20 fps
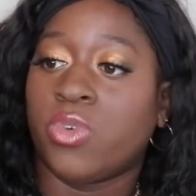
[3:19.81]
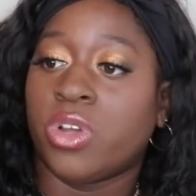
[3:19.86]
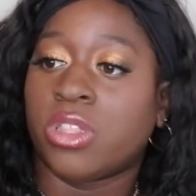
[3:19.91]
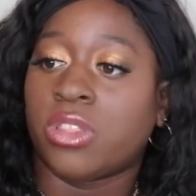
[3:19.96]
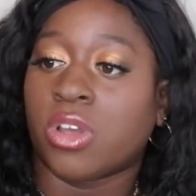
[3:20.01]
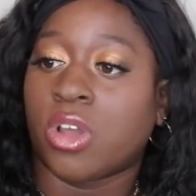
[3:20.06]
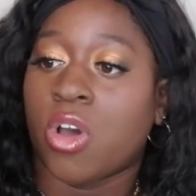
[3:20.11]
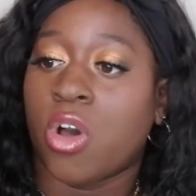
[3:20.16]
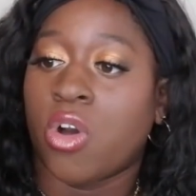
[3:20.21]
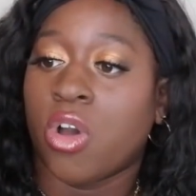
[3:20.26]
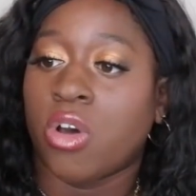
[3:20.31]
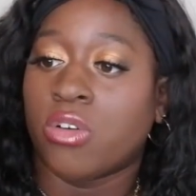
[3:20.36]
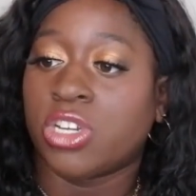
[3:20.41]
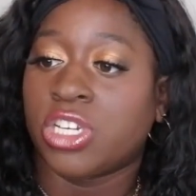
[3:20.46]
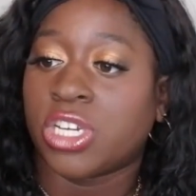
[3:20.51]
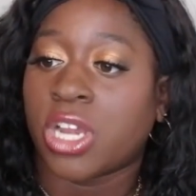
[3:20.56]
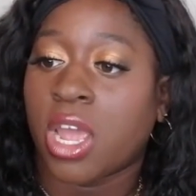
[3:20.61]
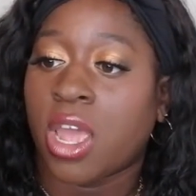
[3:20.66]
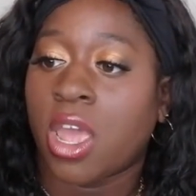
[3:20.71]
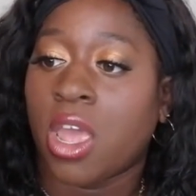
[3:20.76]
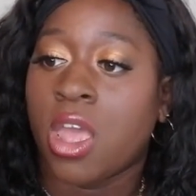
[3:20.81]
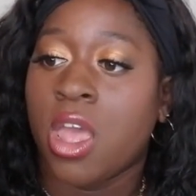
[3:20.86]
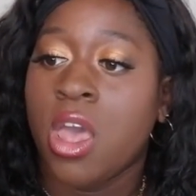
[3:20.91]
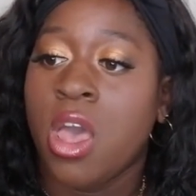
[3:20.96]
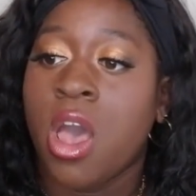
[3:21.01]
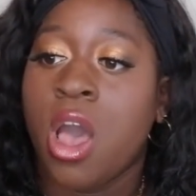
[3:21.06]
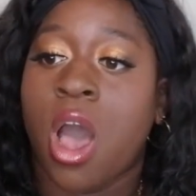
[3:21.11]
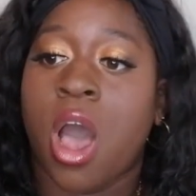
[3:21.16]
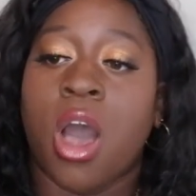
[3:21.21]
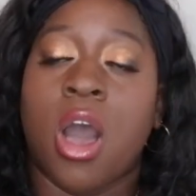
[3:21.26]
with the Cocoa Shea
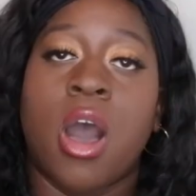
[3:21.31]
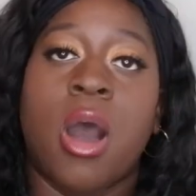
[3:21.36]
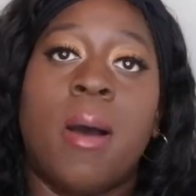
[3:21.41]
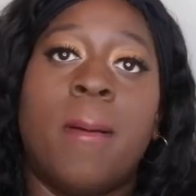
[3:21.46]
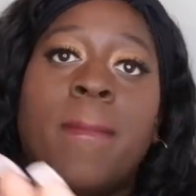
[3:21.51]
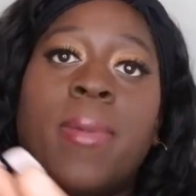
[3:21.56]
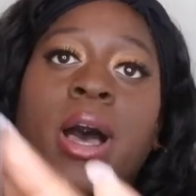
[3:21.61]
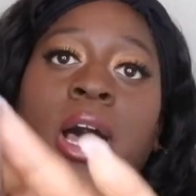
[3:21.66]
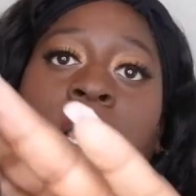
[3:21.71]
um,